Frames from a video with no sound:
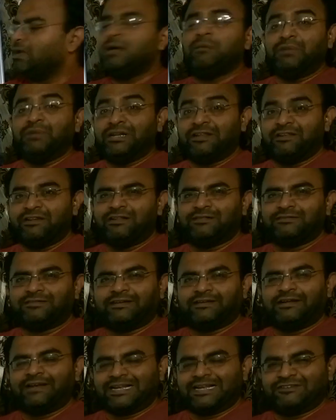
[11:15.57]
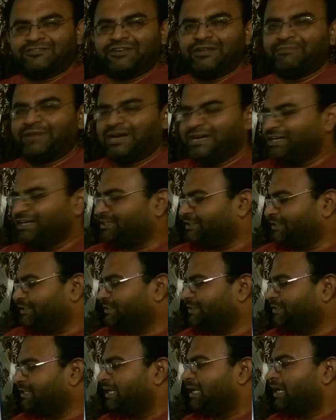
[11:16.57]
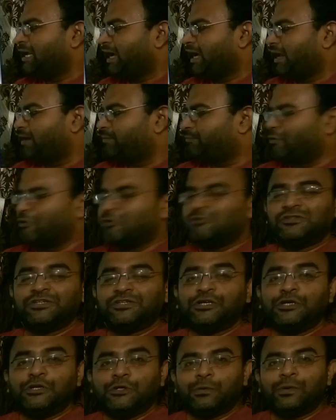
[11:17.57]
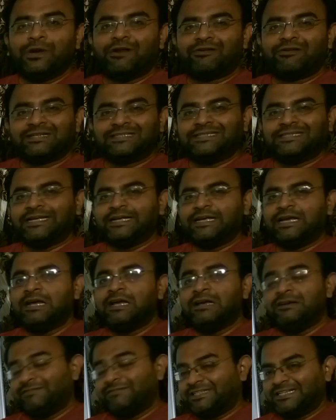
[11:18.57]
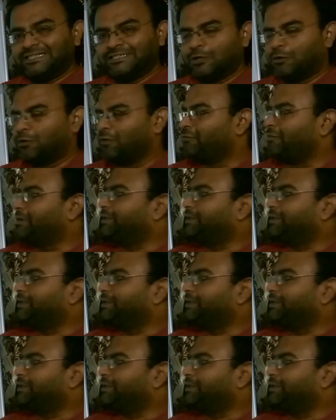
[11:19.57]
materials under extreme conditions and producing new interesting physics out of